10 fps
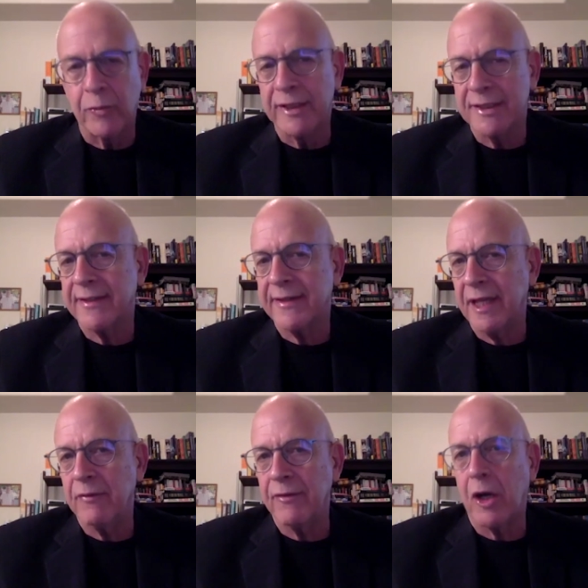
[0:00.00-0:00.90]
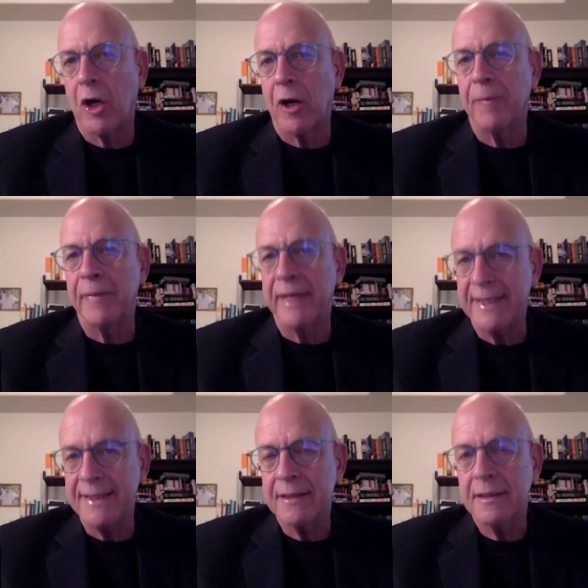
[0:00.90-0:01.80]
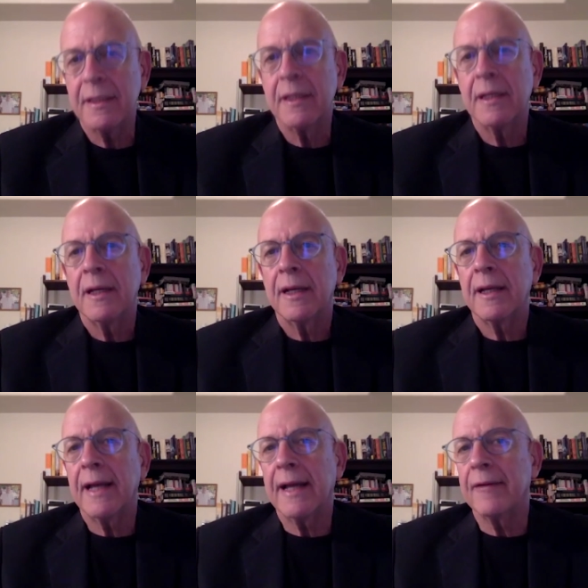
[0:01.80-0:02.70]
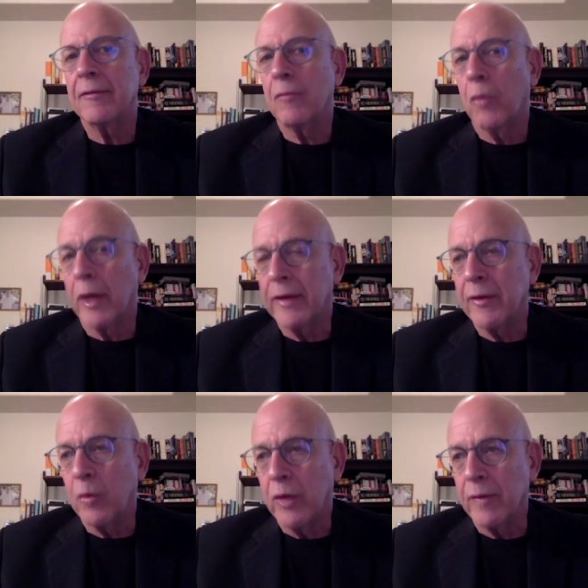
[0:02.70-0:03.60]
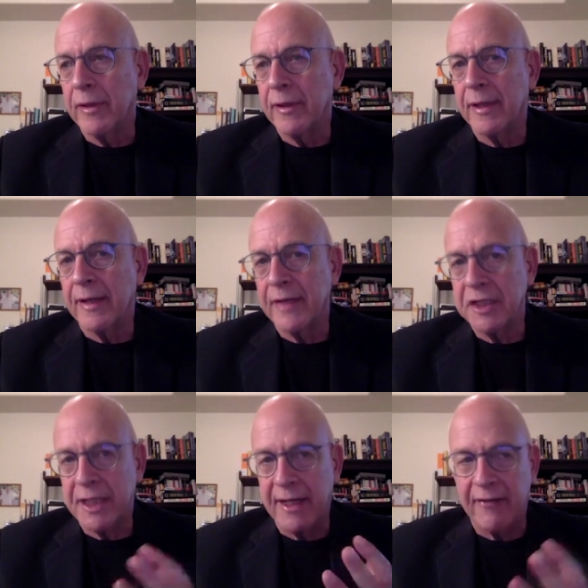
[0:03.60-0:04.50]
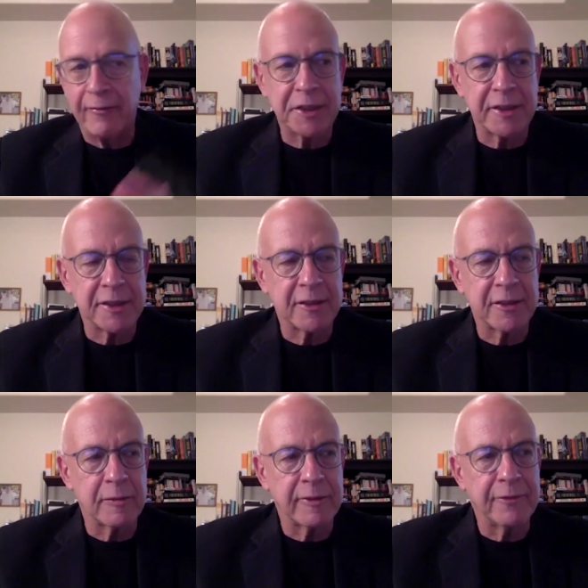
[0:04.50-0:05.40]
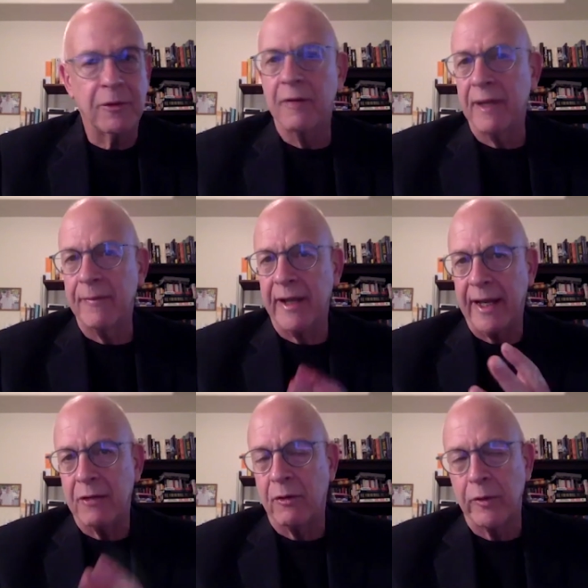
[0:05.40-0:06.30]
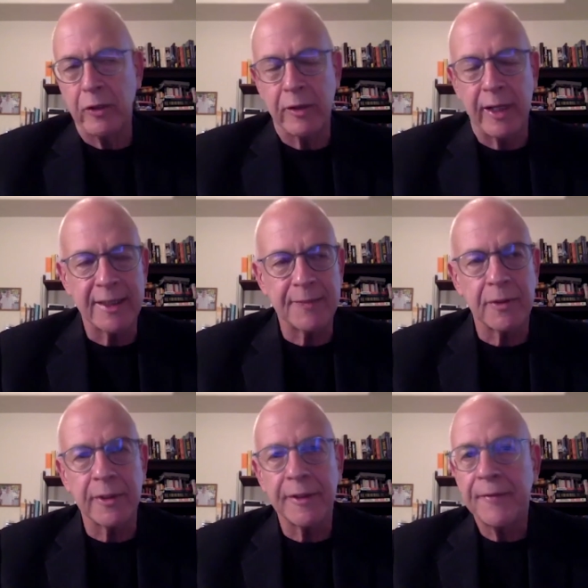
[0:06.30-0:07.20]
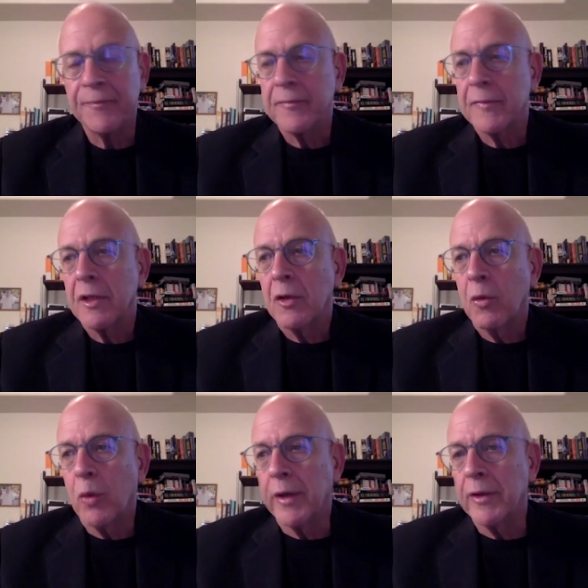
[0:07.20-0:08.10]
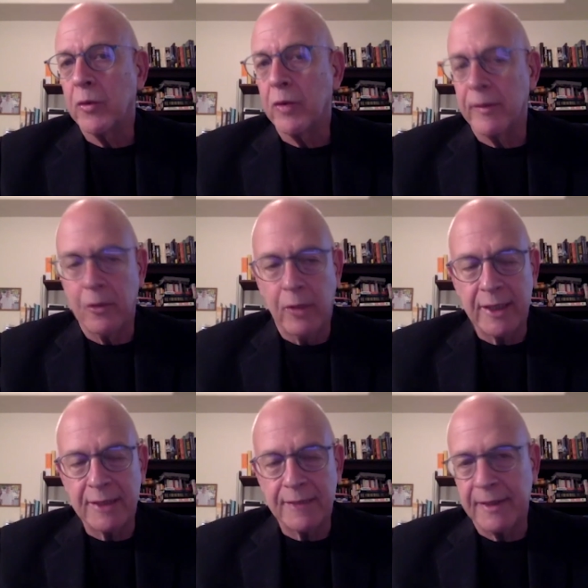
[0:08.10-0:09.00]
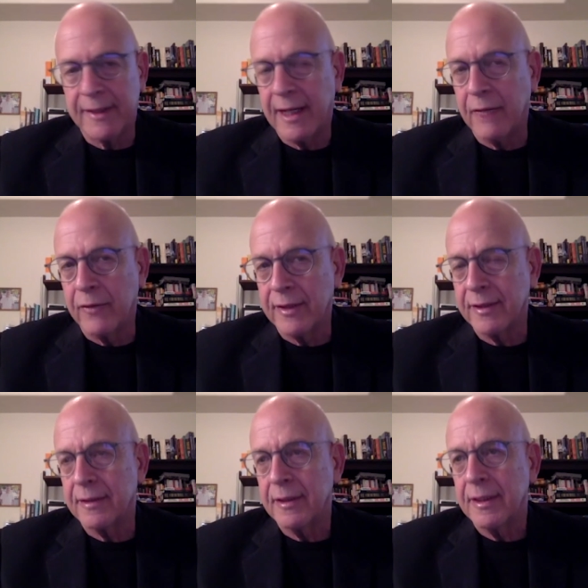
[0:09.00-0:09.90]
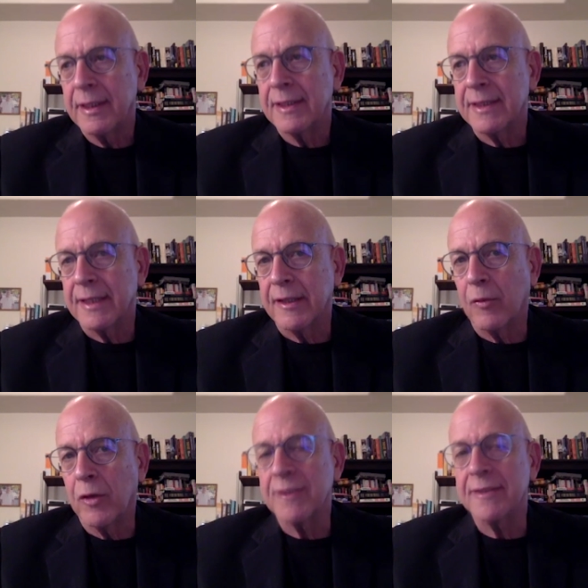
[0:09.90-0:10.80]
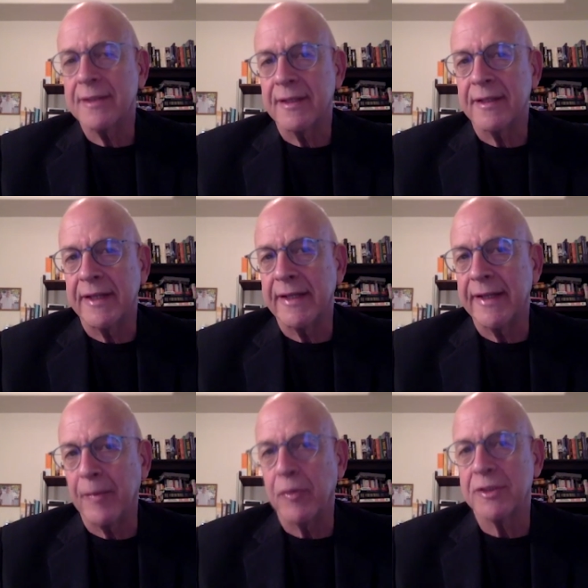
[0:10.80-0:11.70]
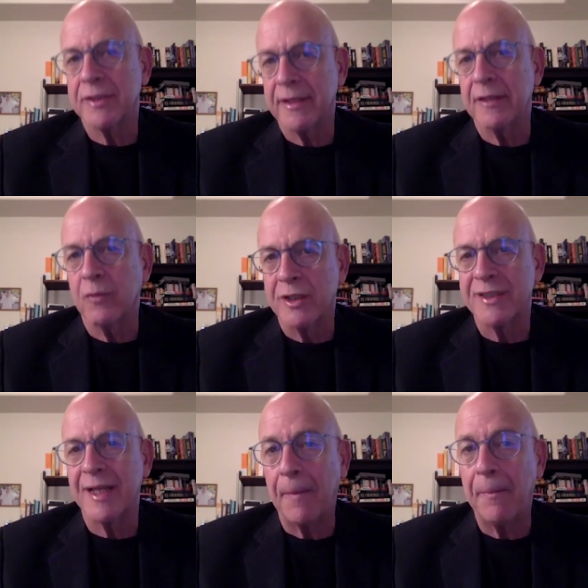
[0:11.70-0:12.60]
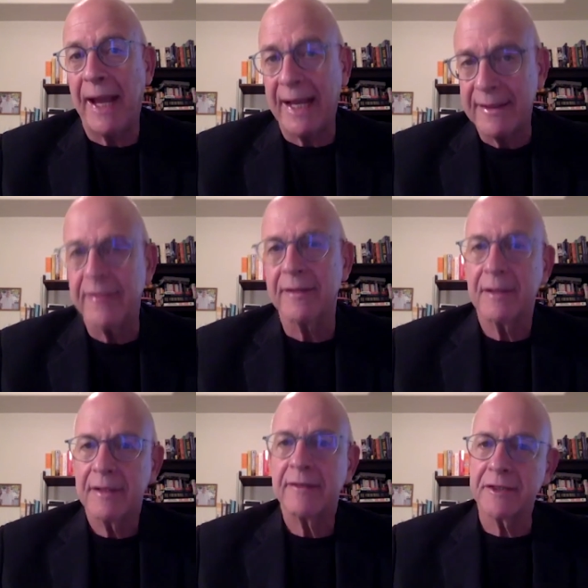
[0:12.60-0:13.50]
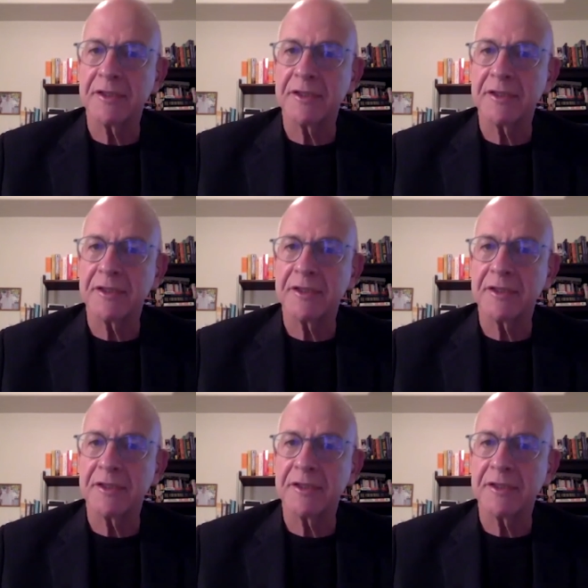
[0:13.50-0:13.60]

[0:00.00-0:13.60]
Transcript: with this theme of armies. And one of the women, Jon, I've mentioned this to you before, maybe Anna, you and I spoke. One of the women who I spent time with said the worst thing that the enablers did was abandon the